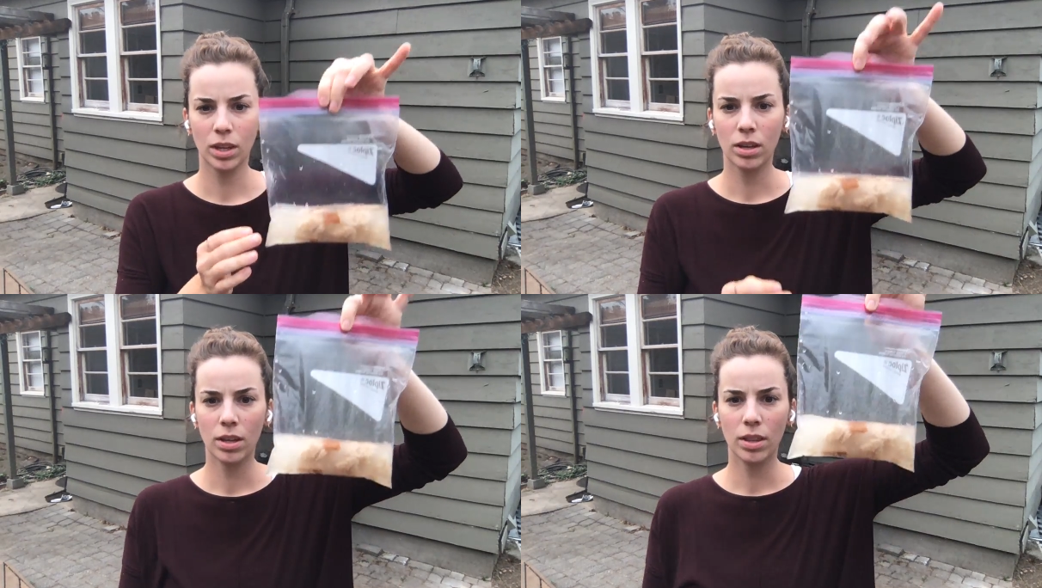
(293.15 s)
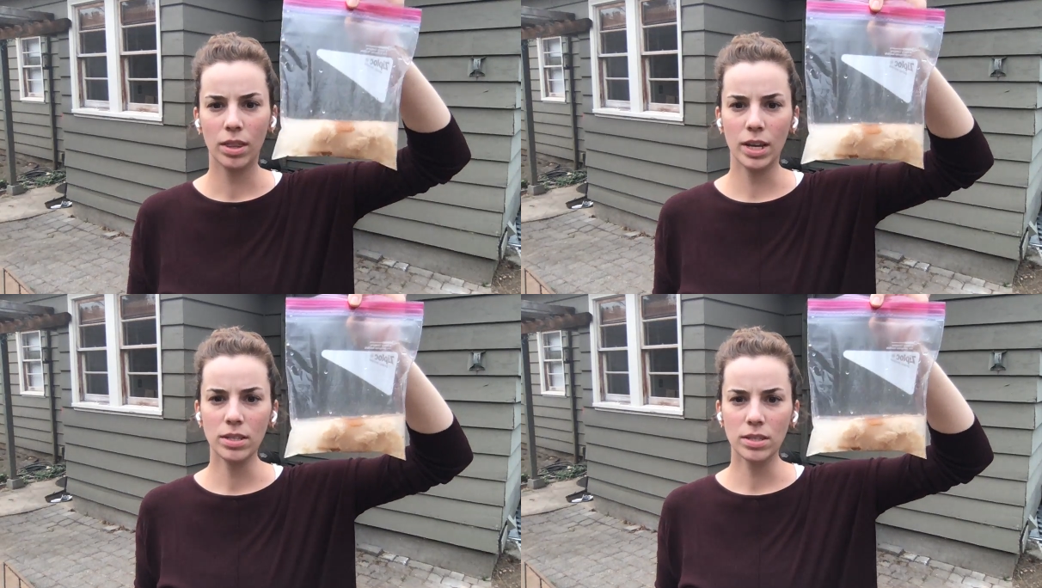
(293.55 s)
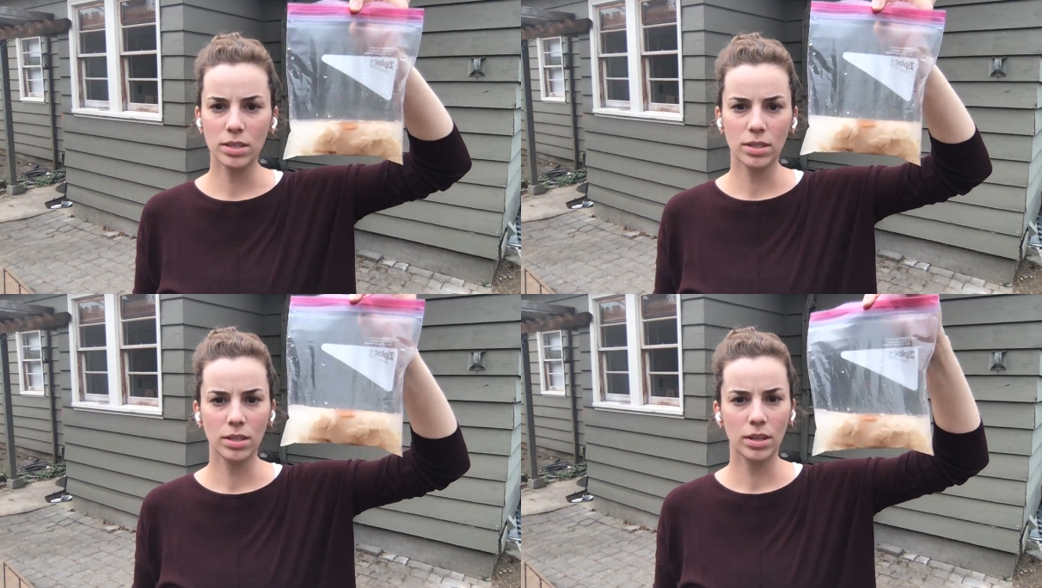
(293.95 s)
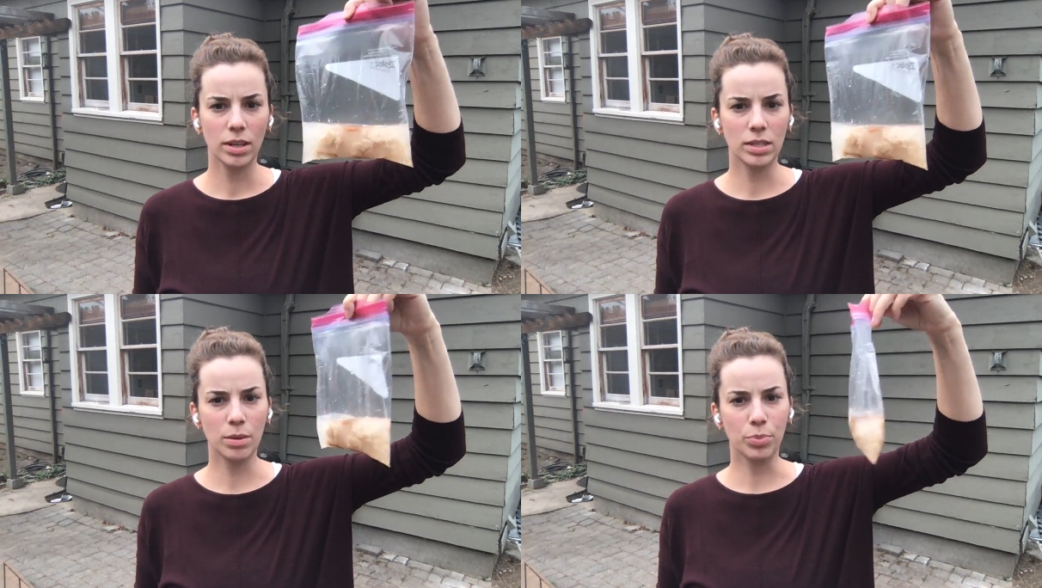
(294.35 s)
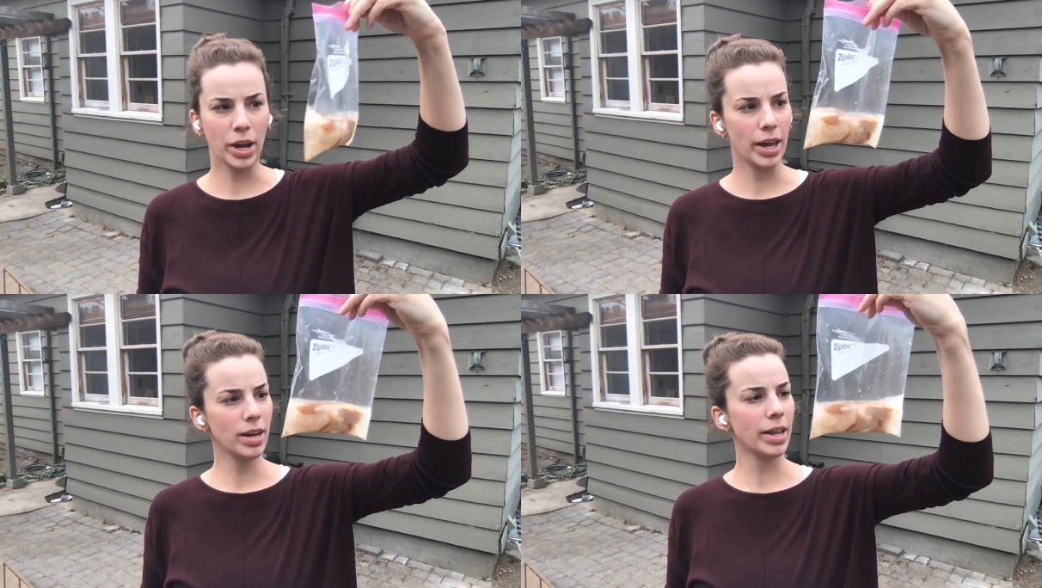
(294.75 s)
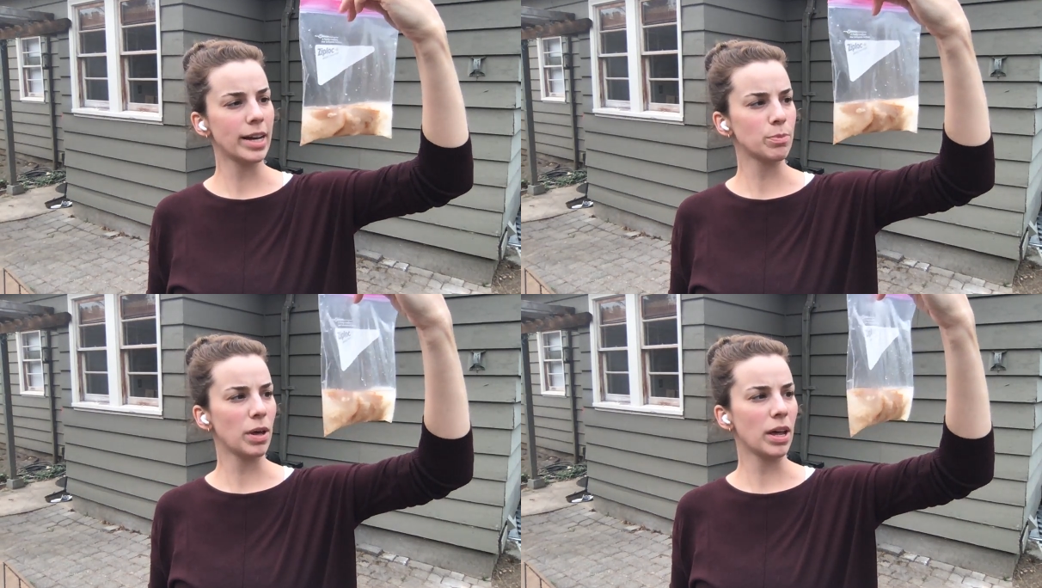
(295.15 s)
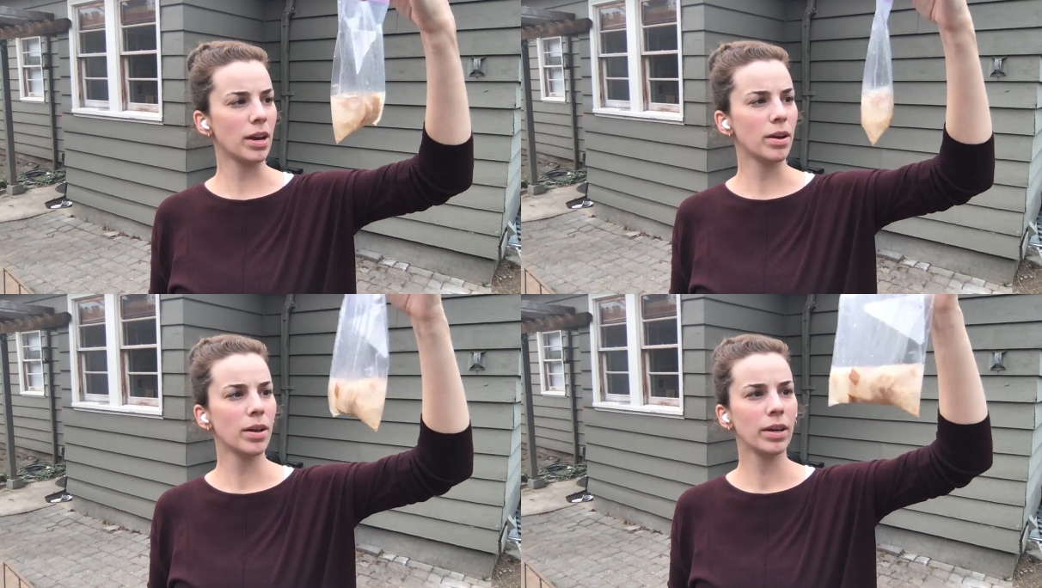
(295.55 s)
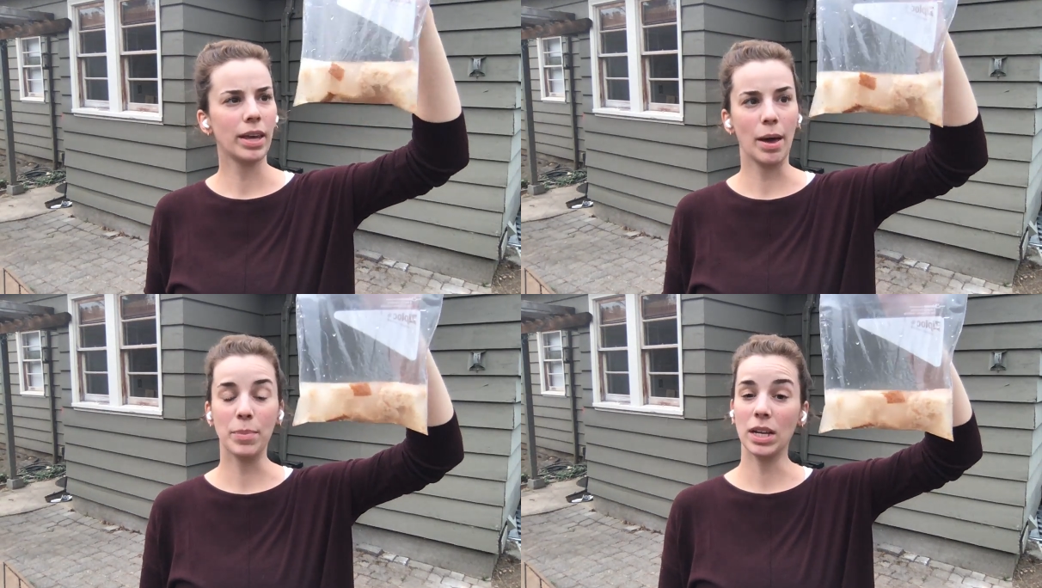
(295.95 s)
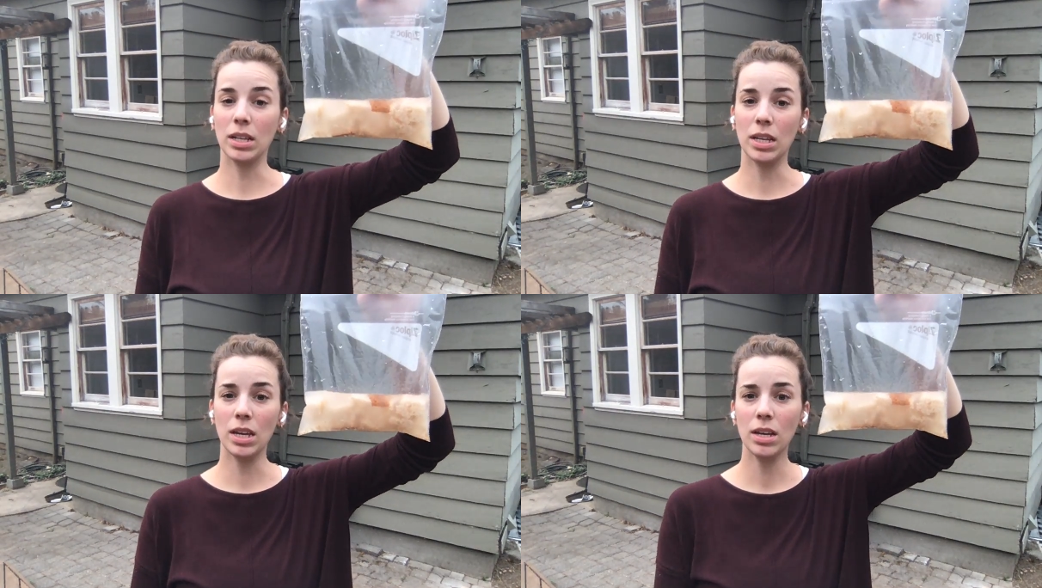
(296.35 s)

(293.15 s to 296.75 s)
This is the bread that has been chemically